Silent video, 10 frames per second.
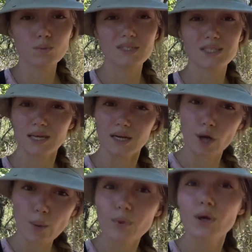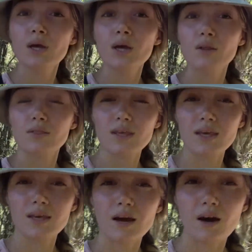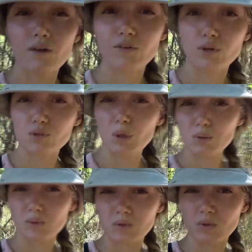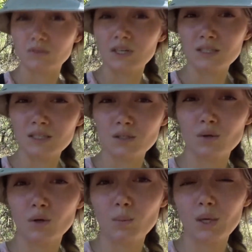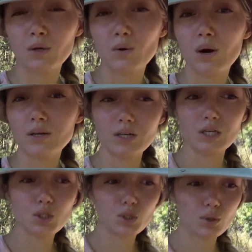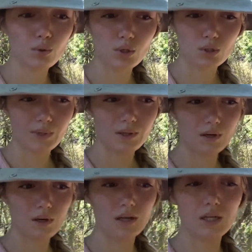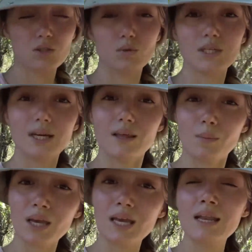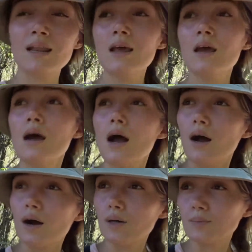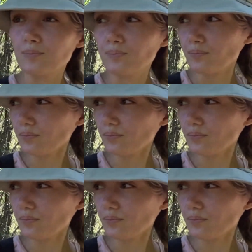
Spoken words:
but setting up the funnel traps with the drift fences is going to be another issue because we're gonna need to dig them in, and